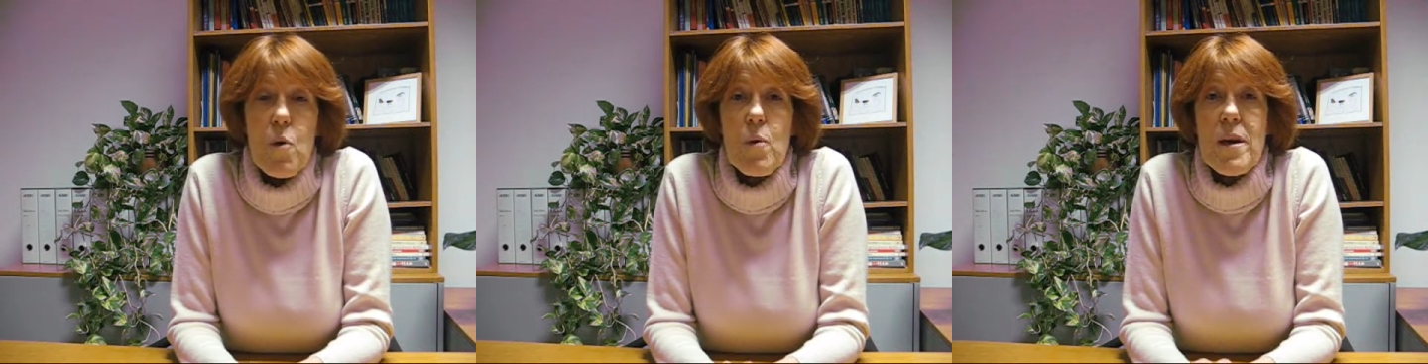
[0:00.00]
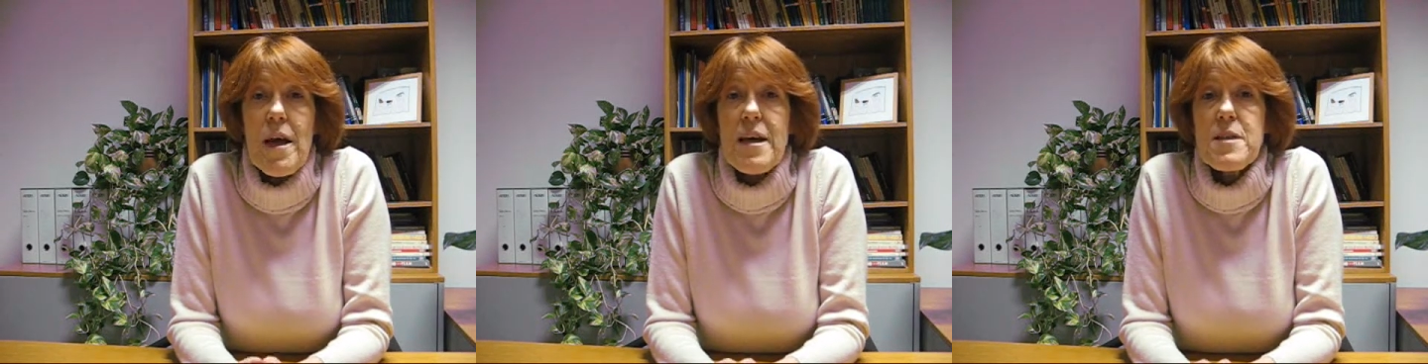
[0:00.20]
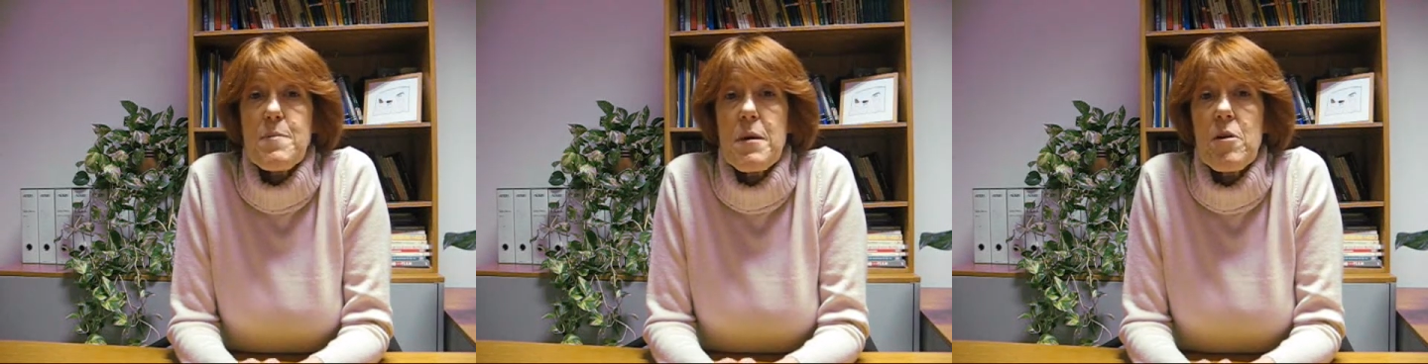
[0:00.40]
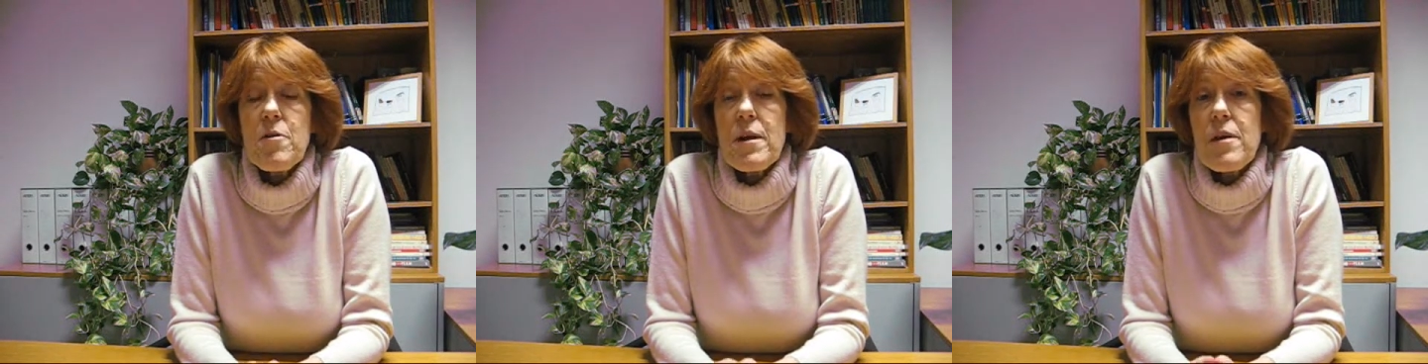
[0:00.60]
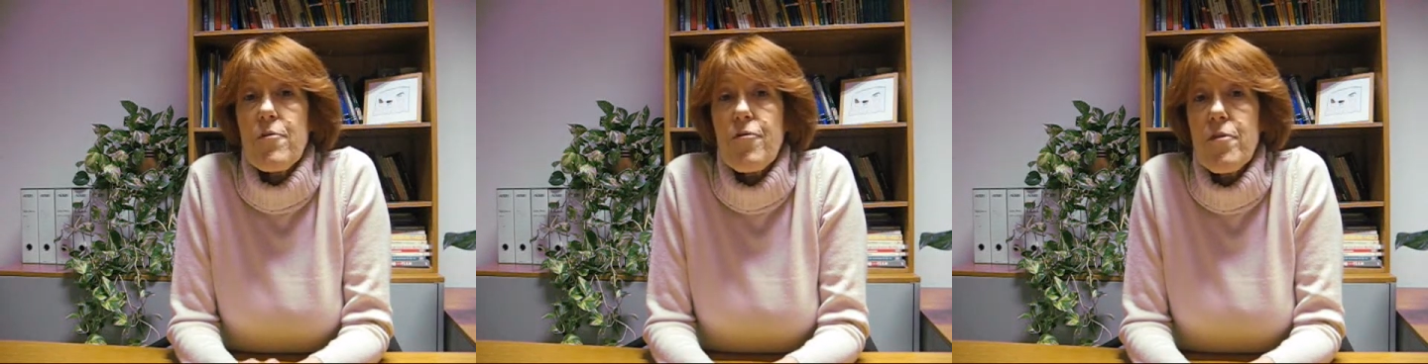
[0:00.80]
We're going to be
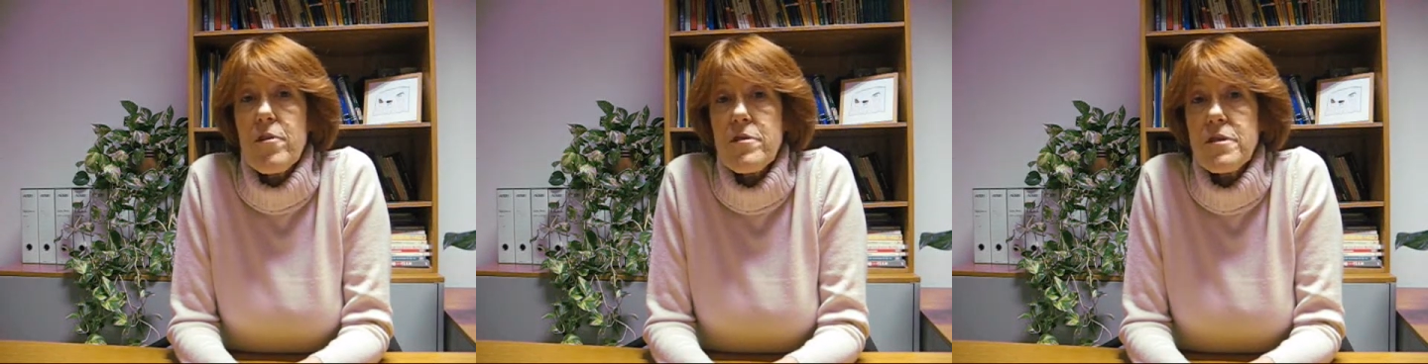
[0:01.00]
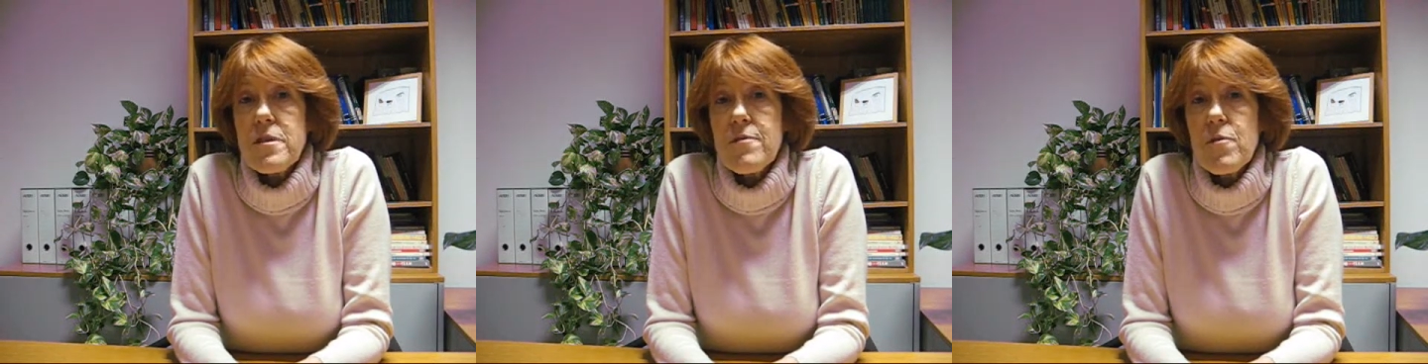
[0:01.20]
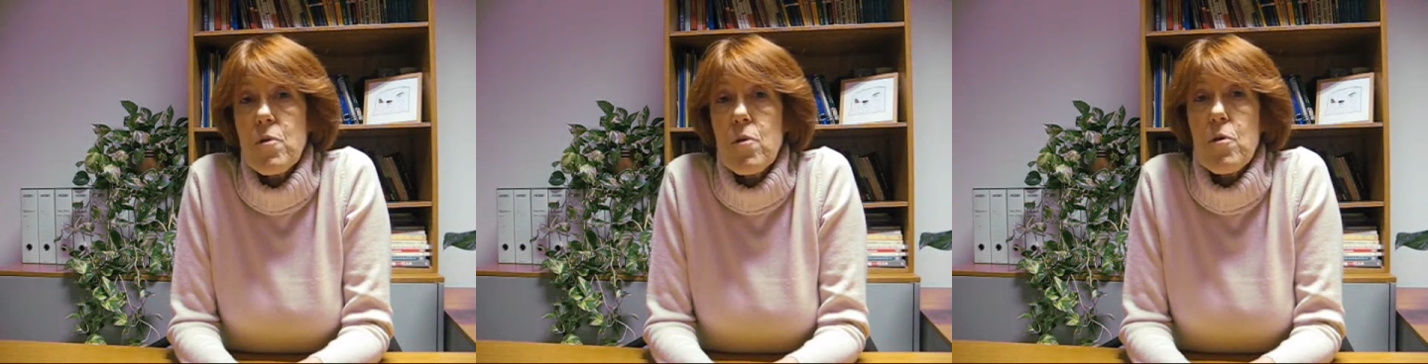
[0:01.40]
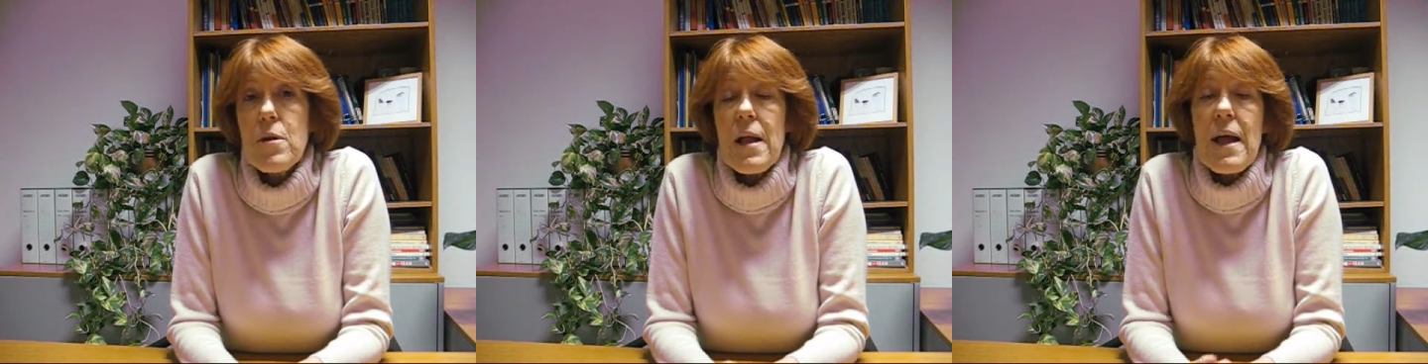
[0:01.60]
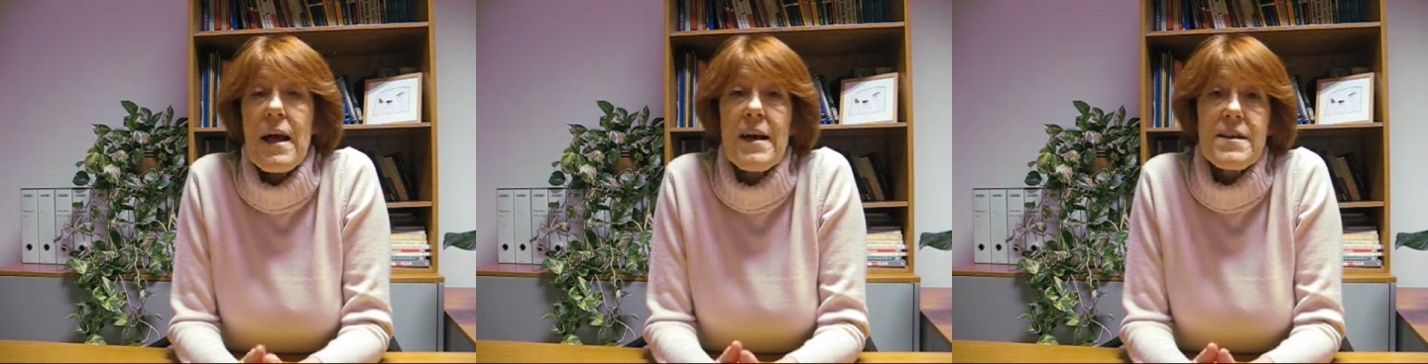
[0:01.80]
looking first of
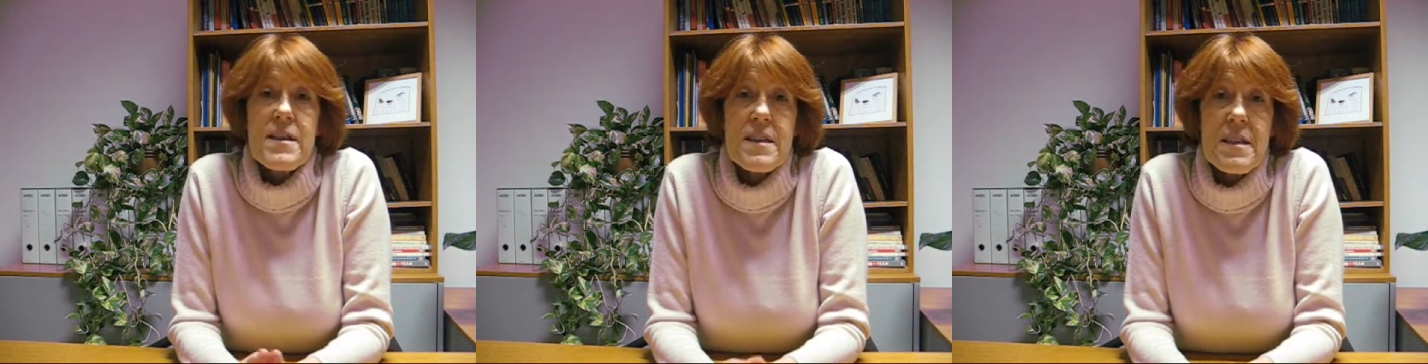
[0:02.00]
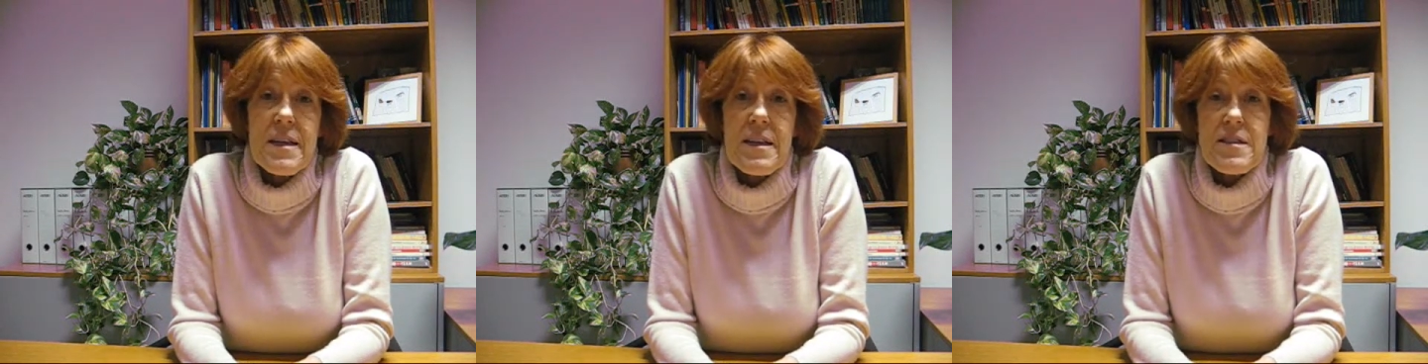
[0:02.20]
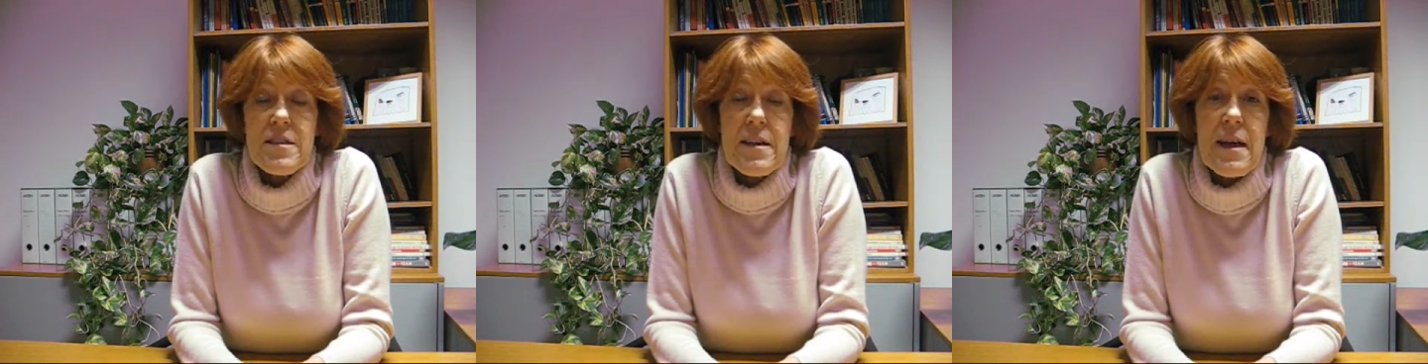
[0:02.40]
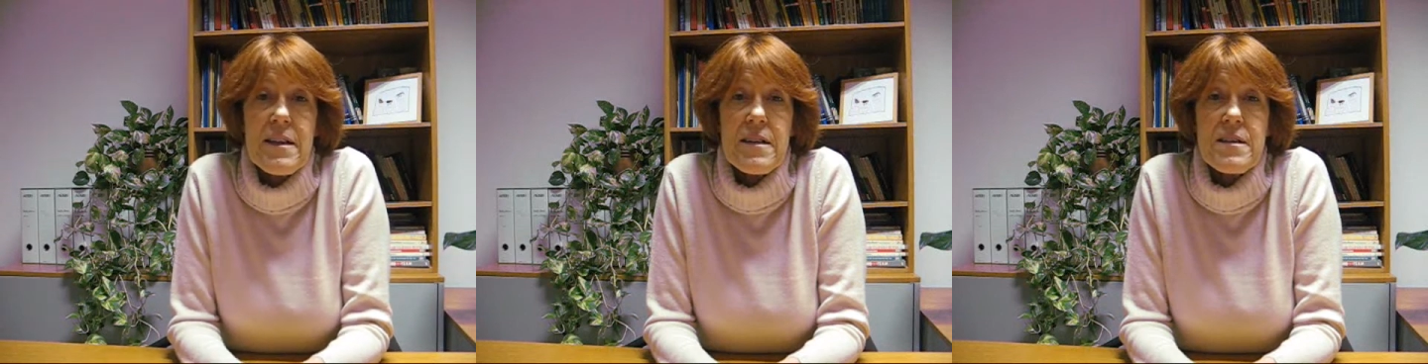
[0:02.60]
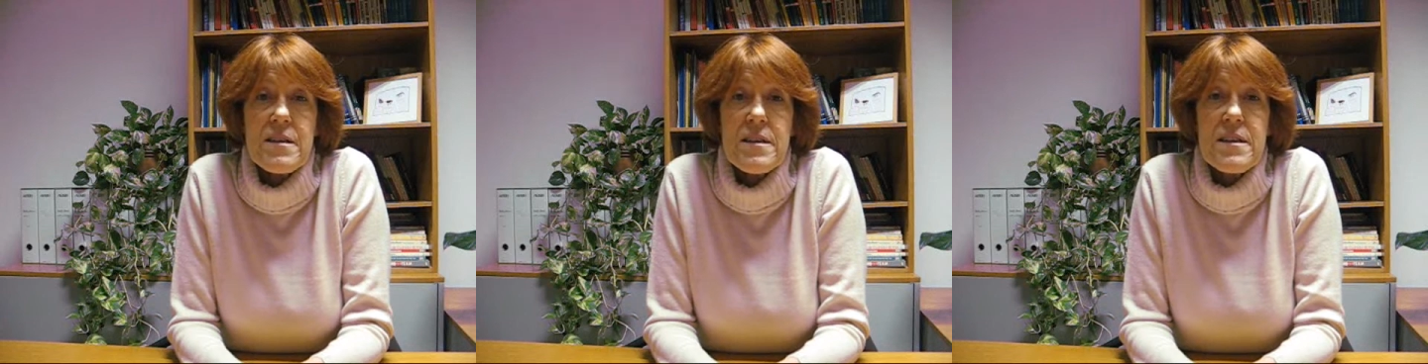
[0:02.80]
all at needs
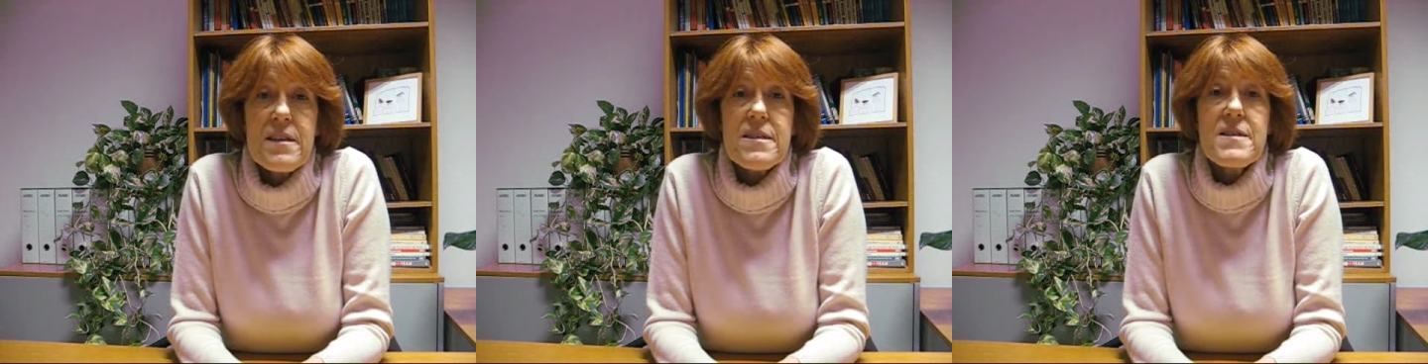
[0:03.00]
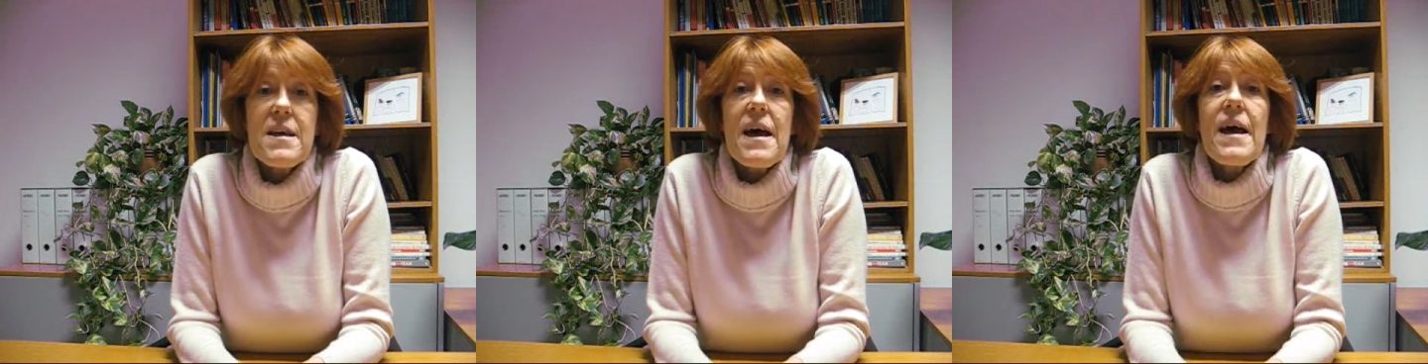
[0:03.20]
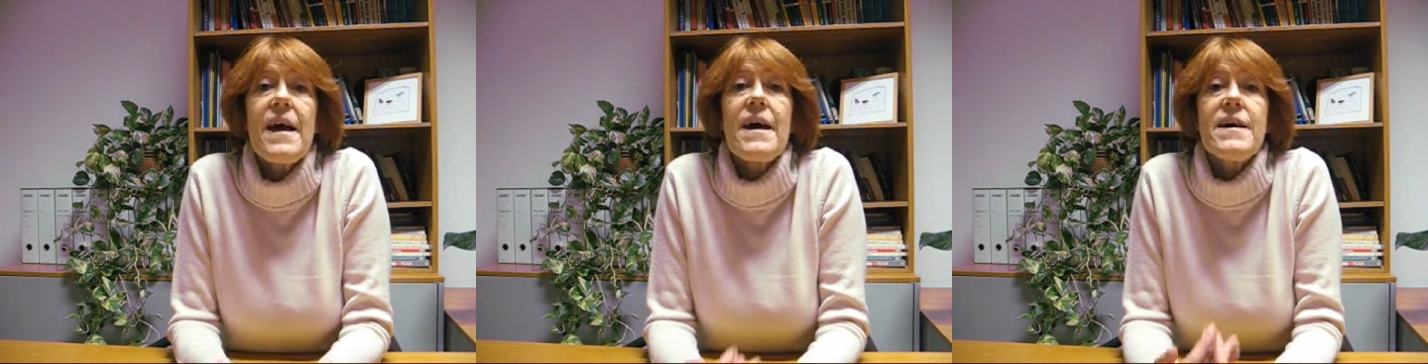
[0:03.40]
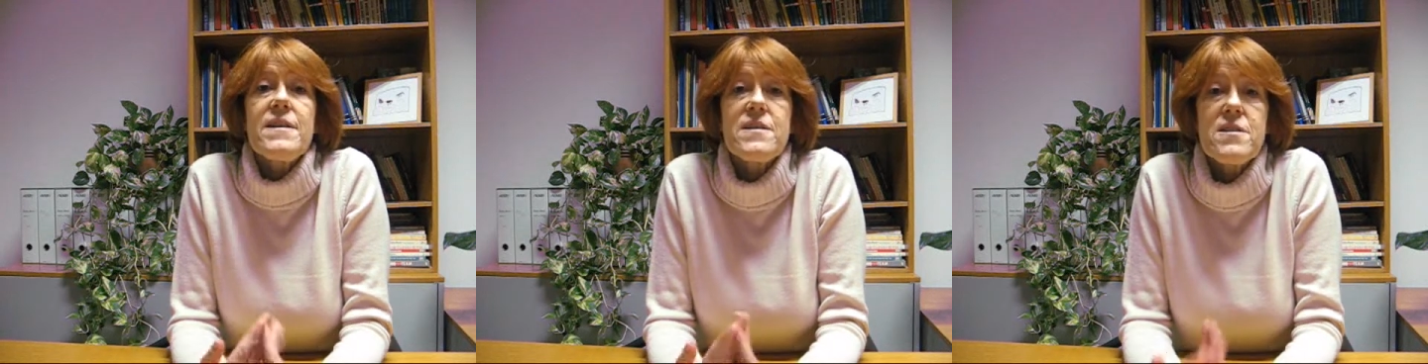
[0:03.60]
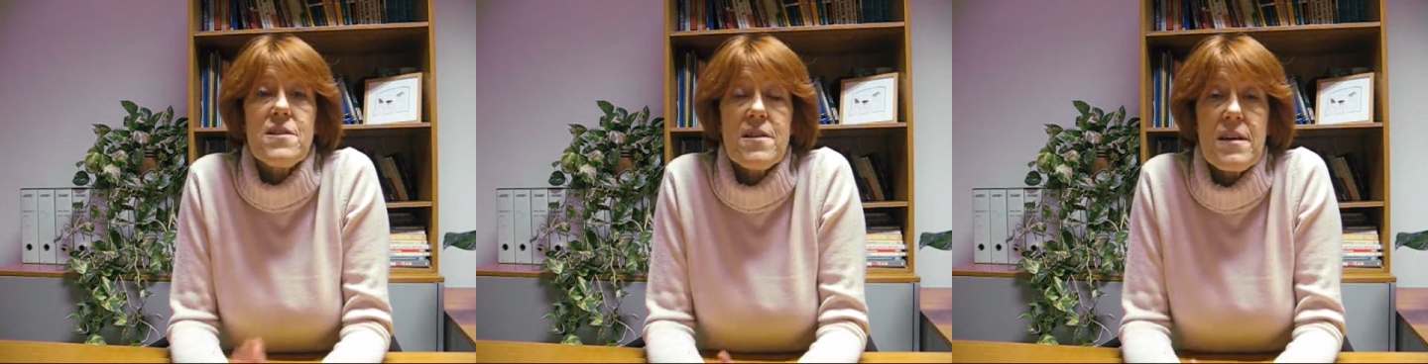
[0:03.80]
analysis and